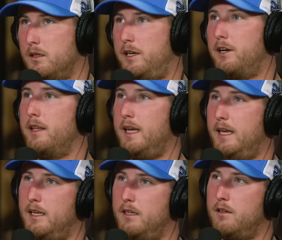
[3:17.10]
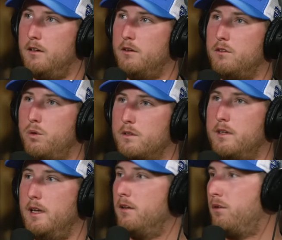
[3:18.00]
towards the end of
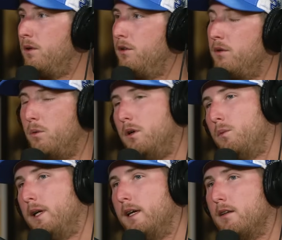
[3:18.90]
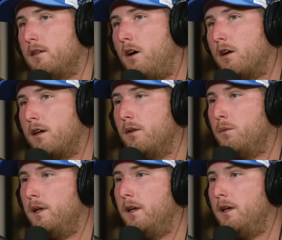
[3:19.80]
2021, we get to talking
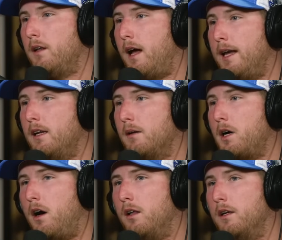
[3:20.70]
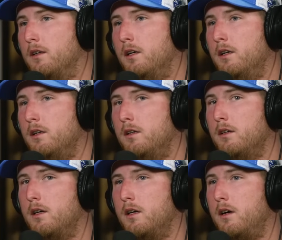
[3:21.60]
with, I end up calling
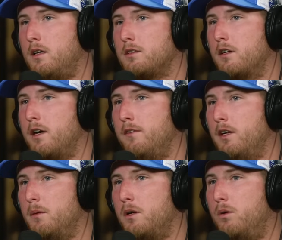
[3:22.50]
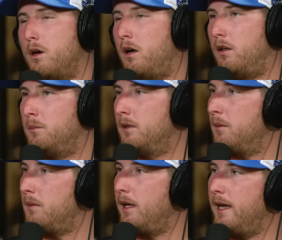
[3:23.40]
Austin Craven up, cold call him, and
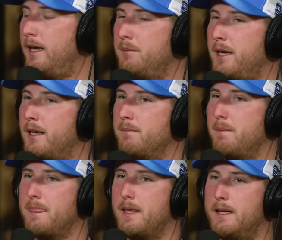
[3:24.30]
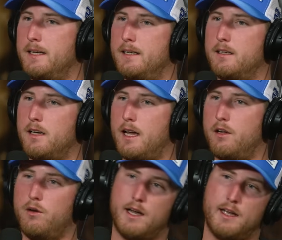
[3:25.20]
I'm like, hey, man, I
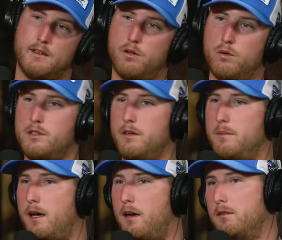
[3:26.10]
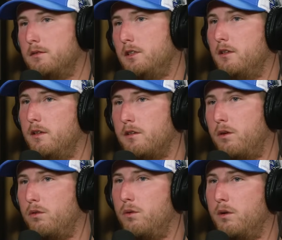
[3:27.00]
know I had told you about, you know, this
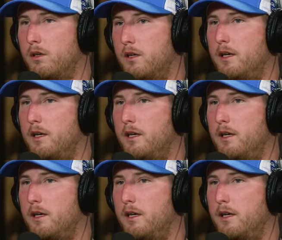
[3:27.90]
whole Toyota